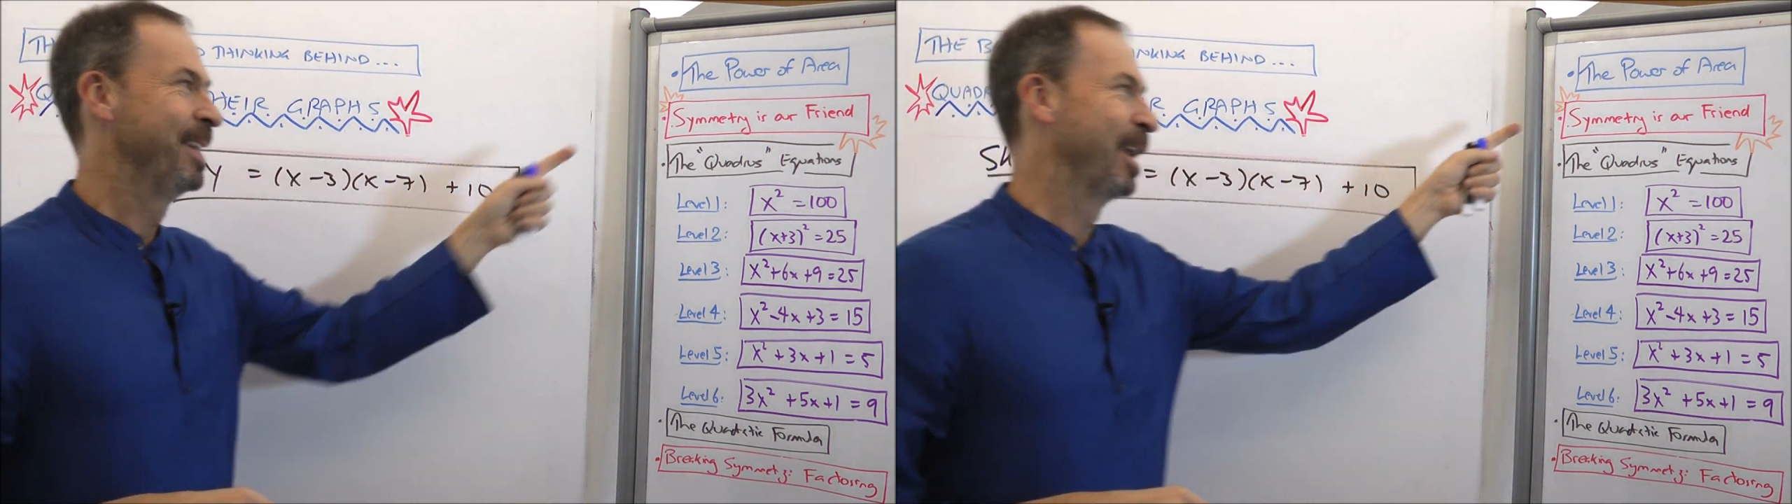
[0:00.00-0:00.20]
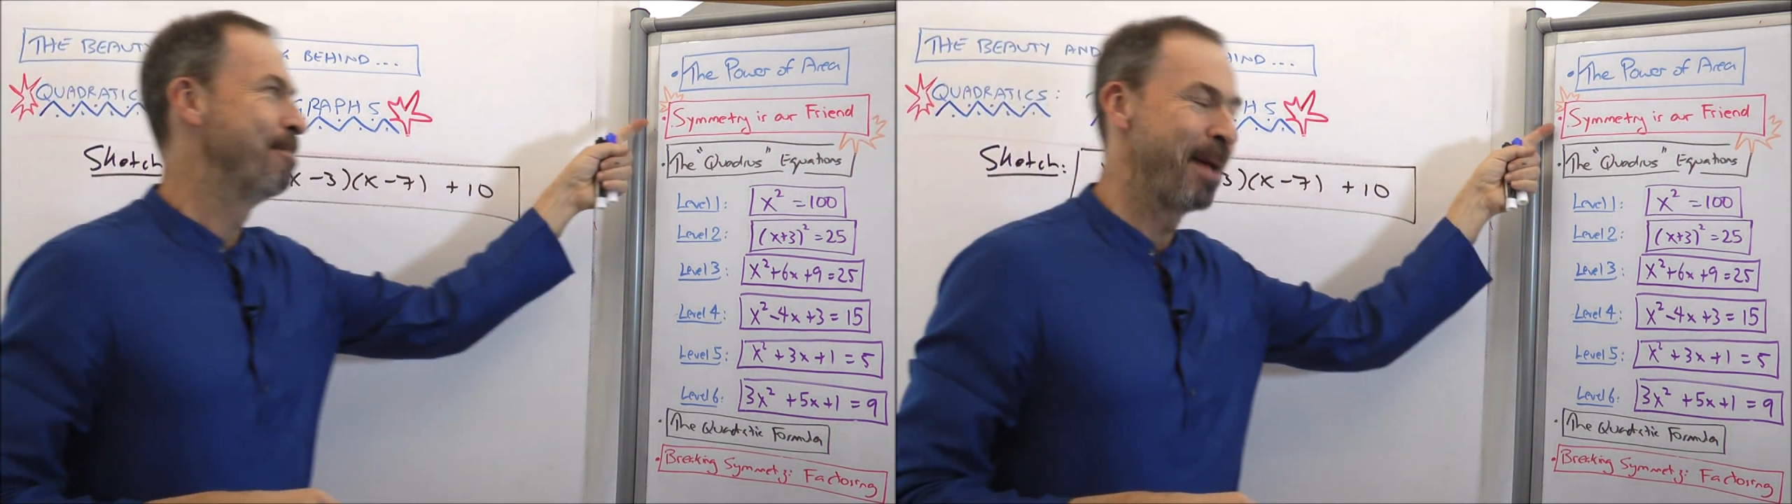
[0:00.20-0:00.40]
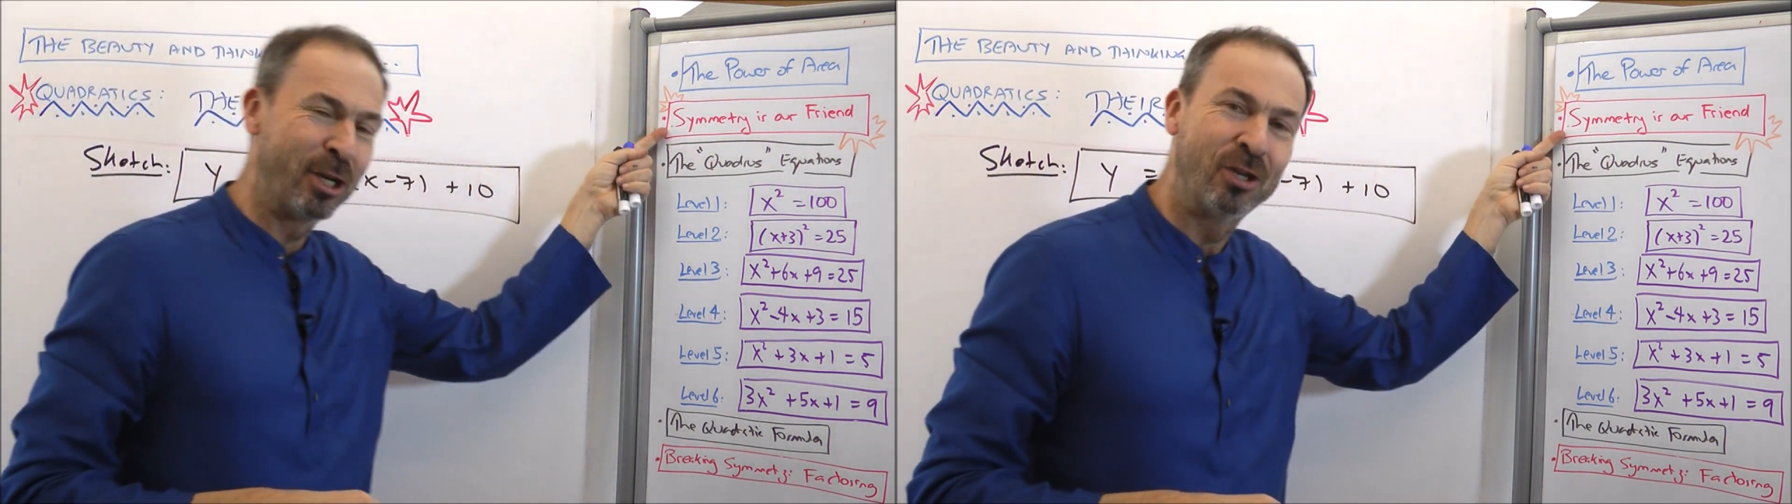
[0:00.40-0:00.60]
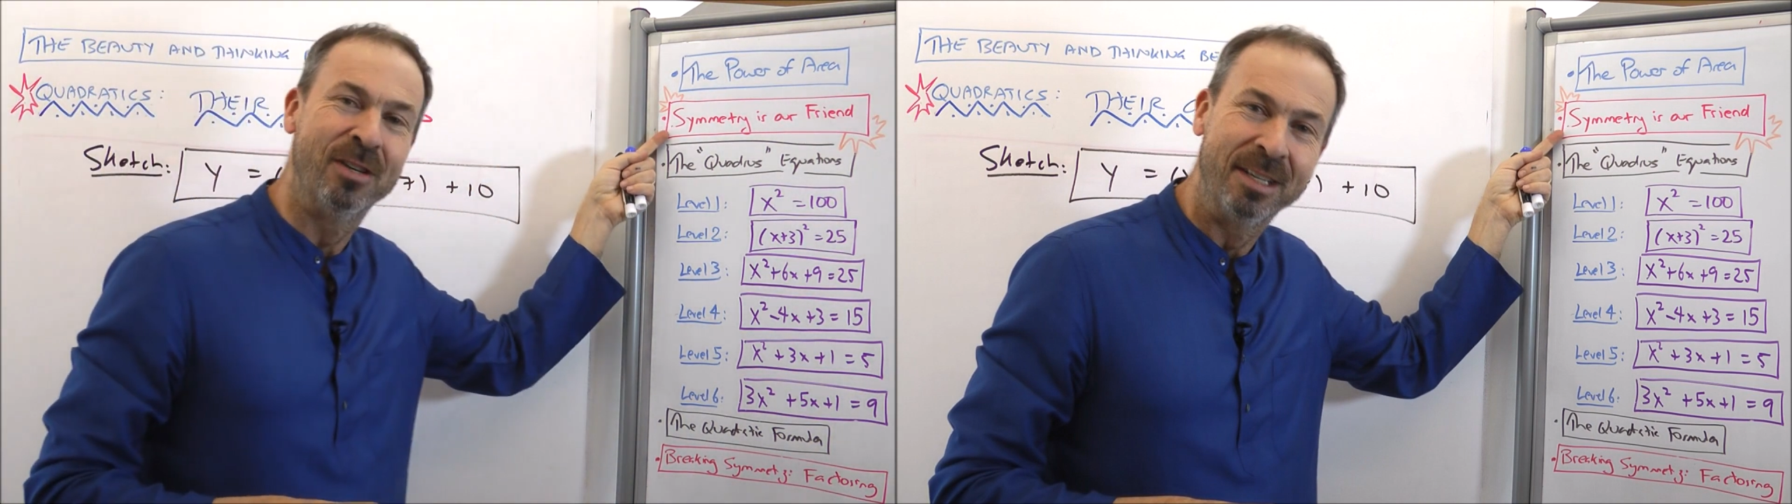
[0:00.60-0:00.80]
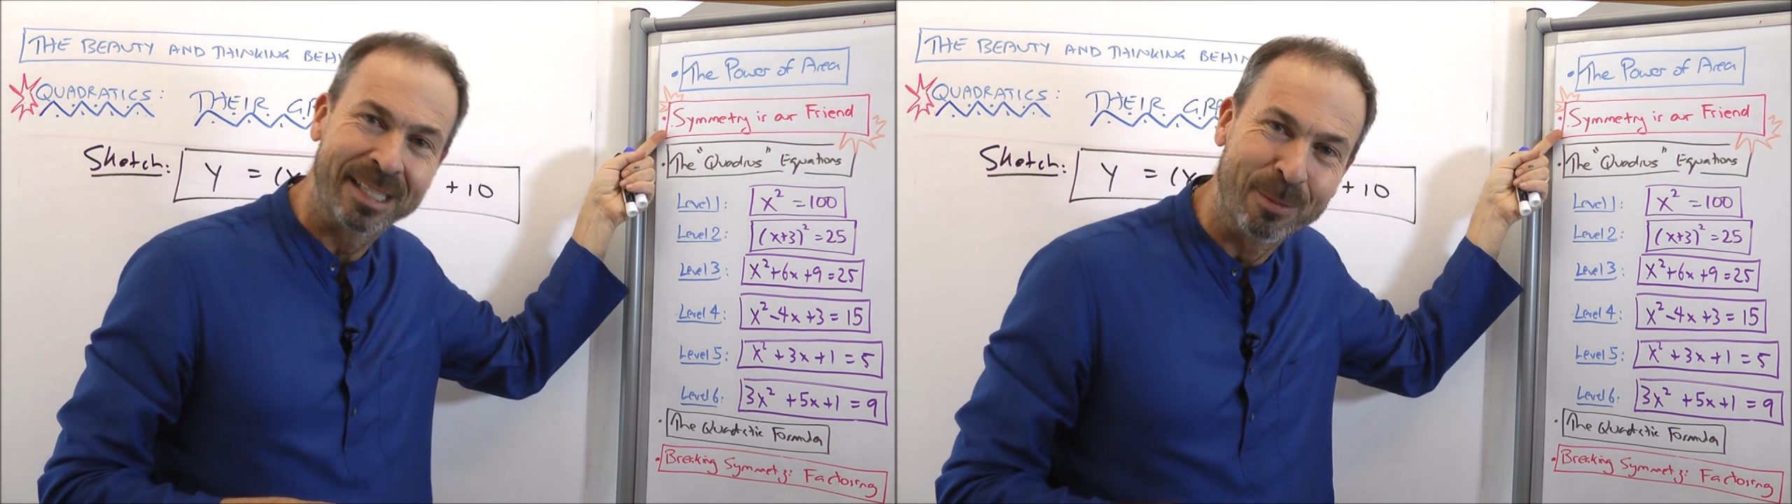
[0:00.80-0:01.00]
Did I
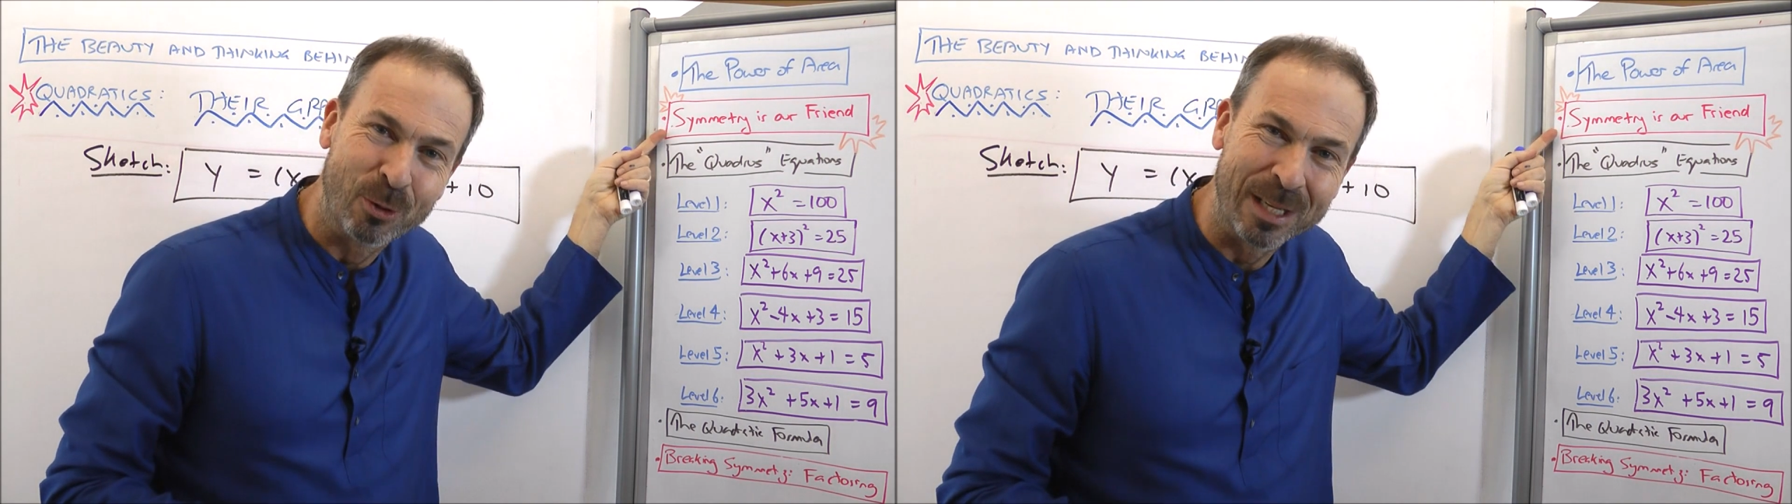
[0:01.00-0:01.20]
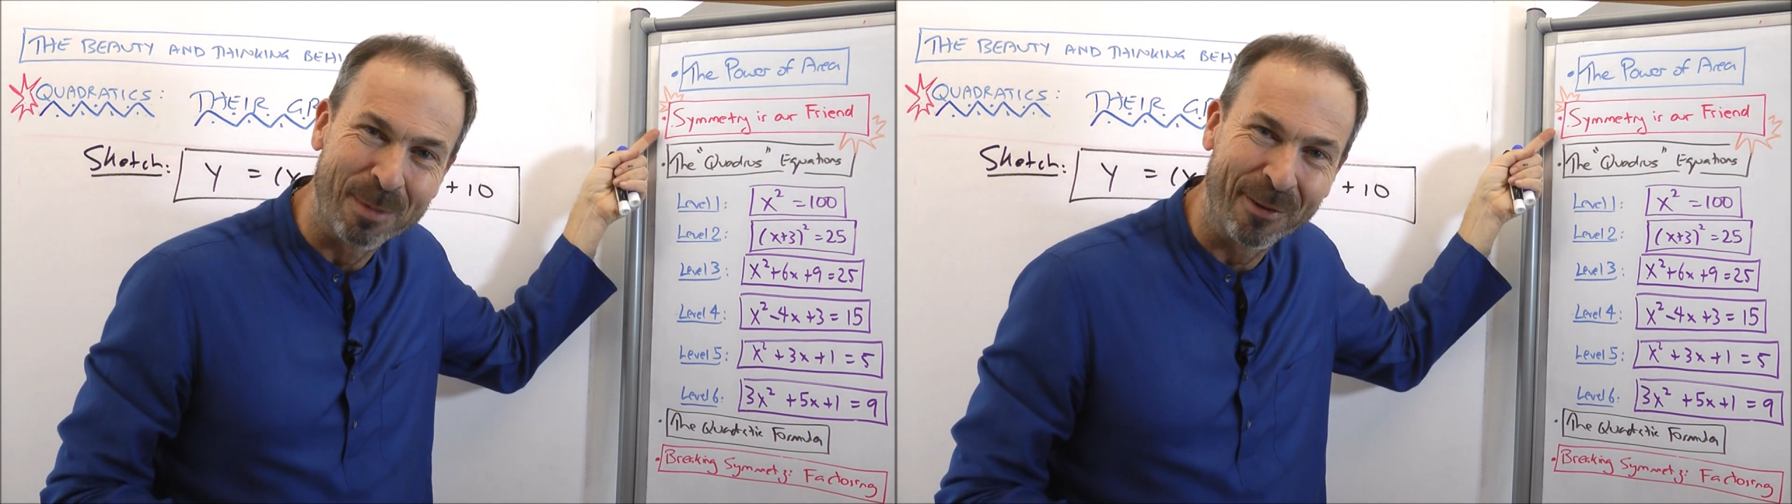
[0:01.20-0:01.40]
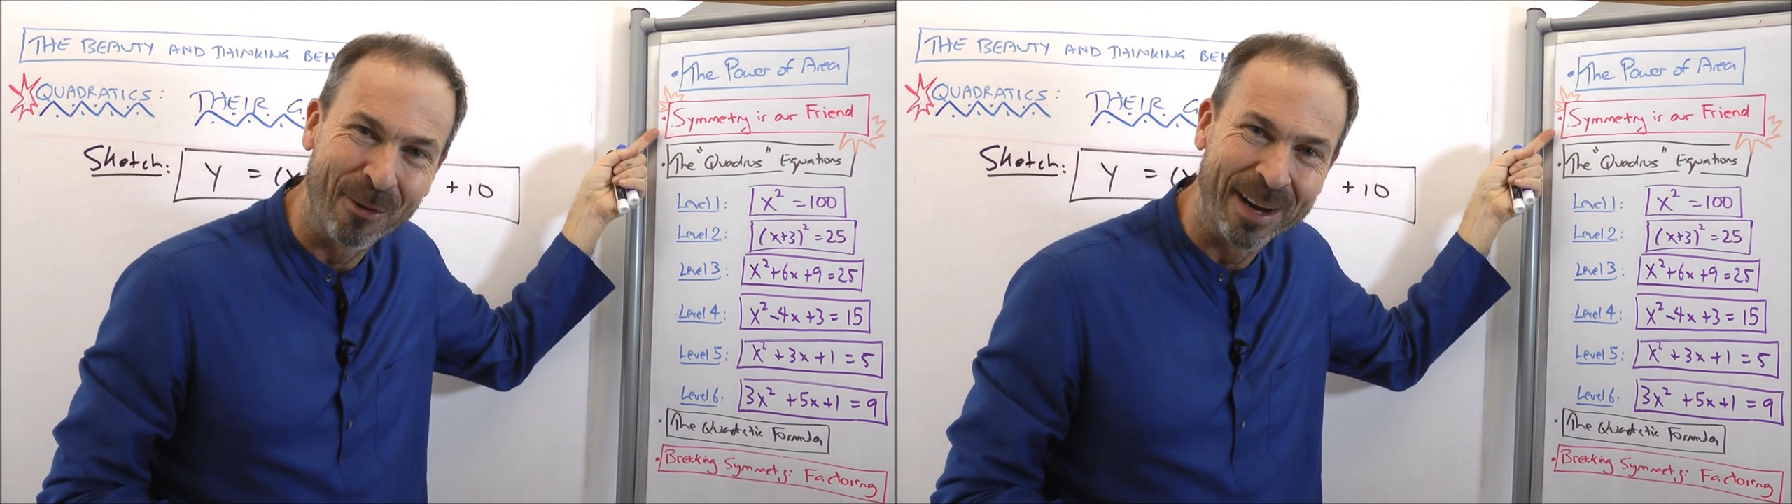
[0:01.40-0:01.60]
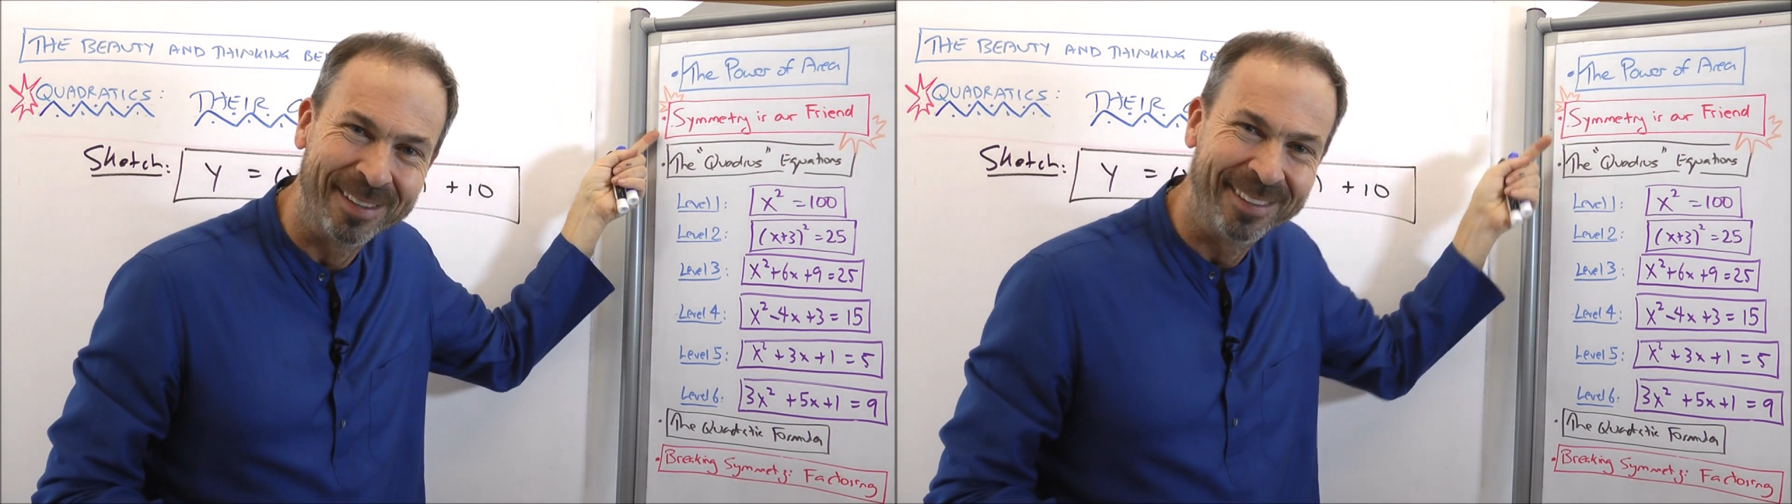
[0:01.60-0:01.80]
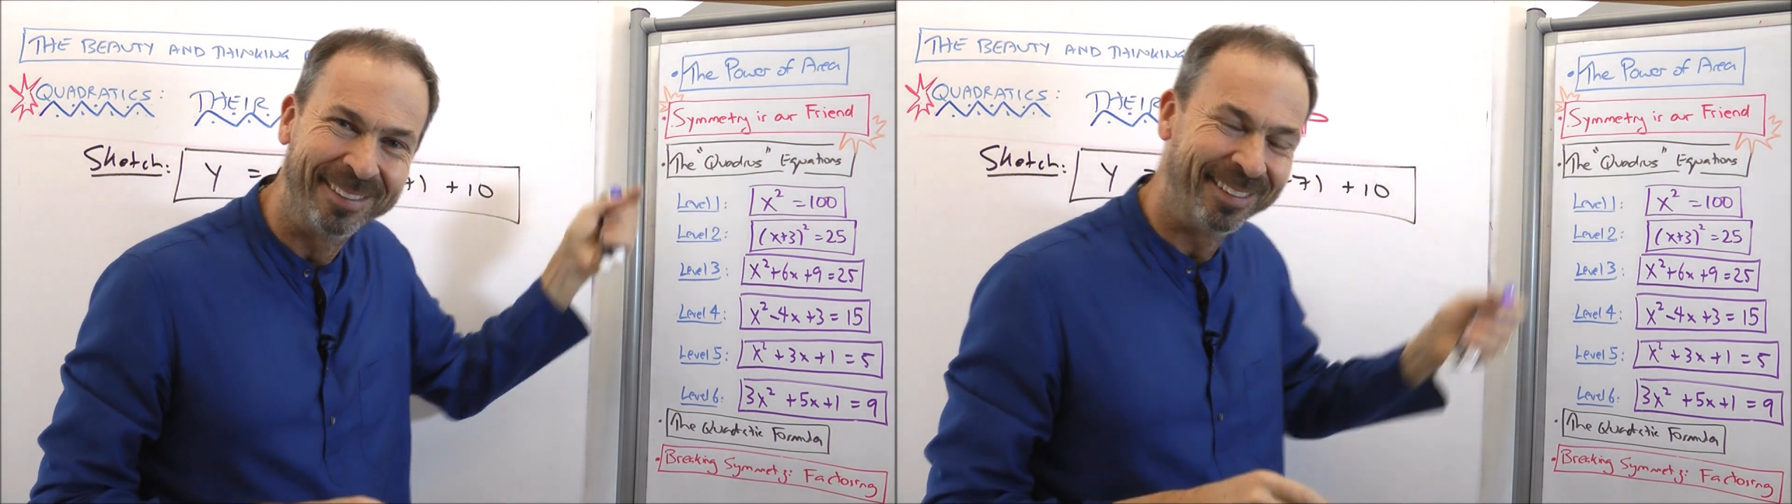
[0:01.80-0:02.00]
mention symmetry is my
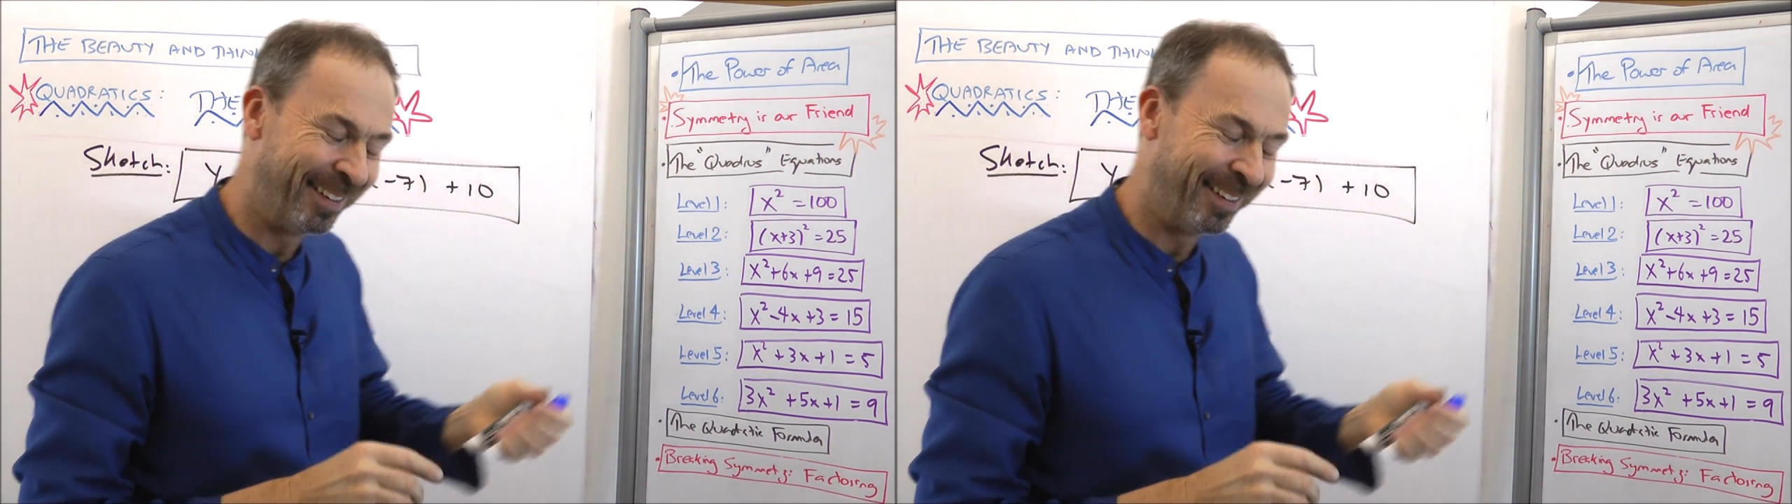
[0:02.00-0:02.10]
friend?